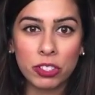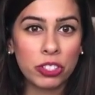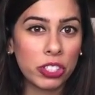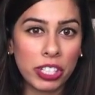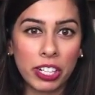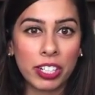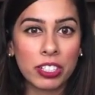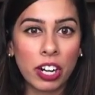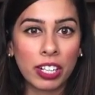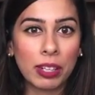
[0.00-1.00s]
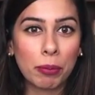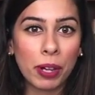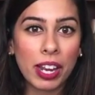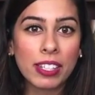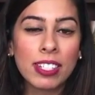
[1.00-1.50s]
generic Target
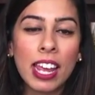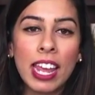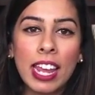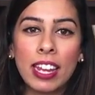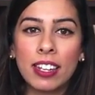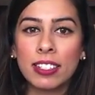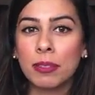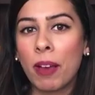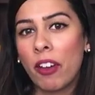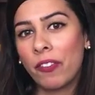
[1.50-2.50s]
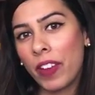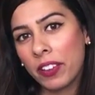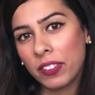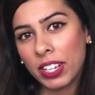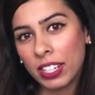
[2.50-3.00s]
brand, and it's about
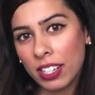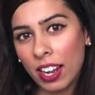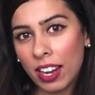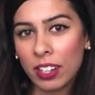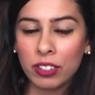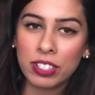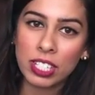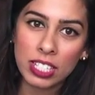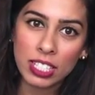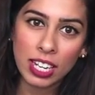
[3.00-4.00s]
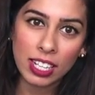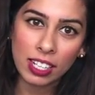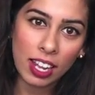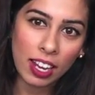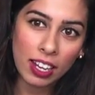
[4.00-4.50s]
$5.99 or
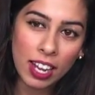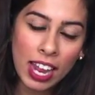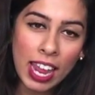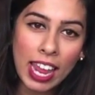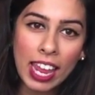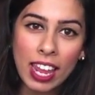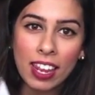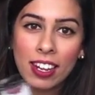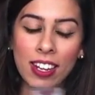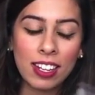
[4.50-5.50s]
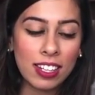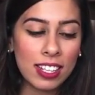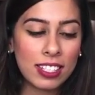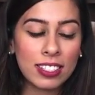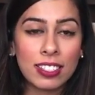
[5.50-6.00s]
$6.99, and it
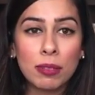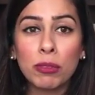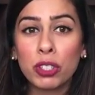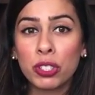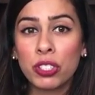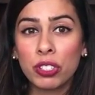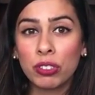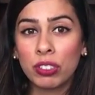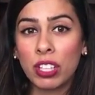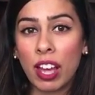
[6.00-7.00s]
is similar to the